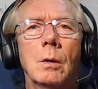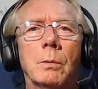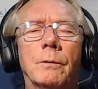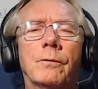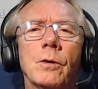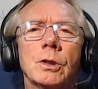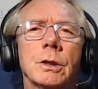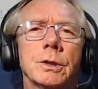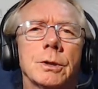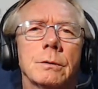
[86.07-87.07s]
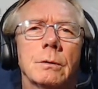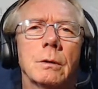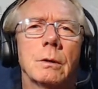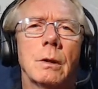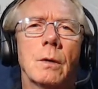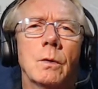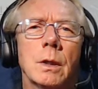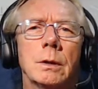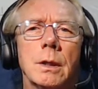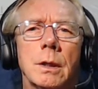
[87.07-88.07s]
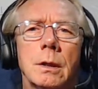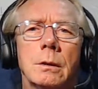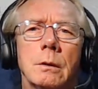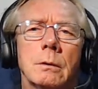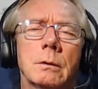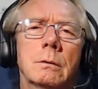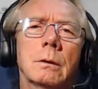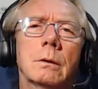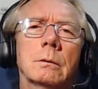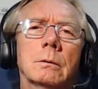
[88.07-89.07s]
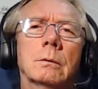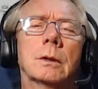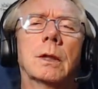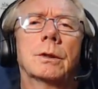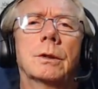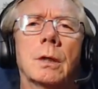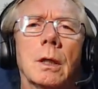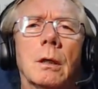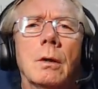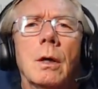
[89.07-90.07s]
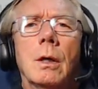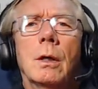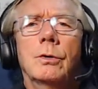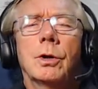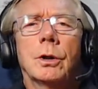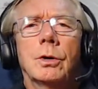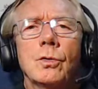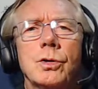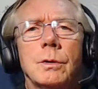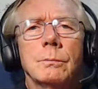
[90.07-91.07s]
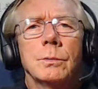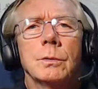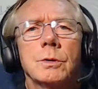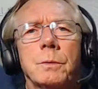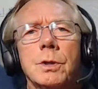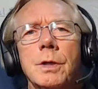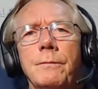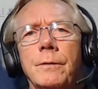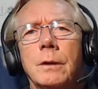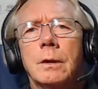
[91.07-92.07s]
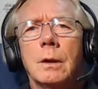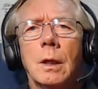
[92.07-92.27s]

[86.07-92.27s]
But first I want to tell you that you can do some specific